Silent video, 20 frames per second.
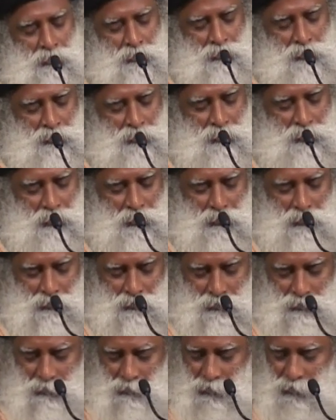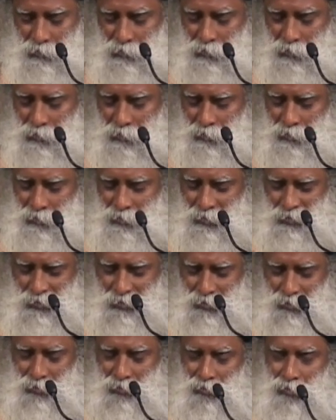So,
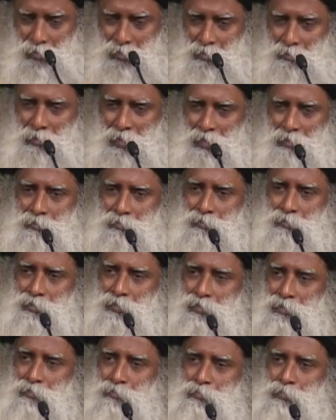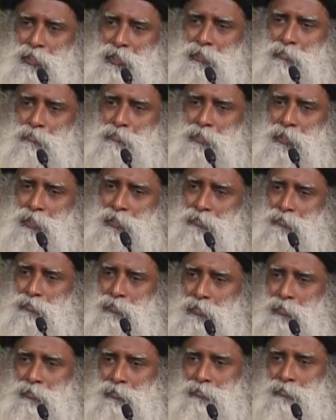this is not about being
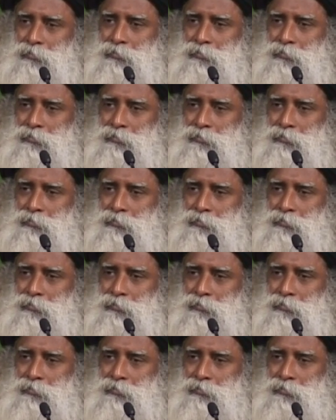peaceful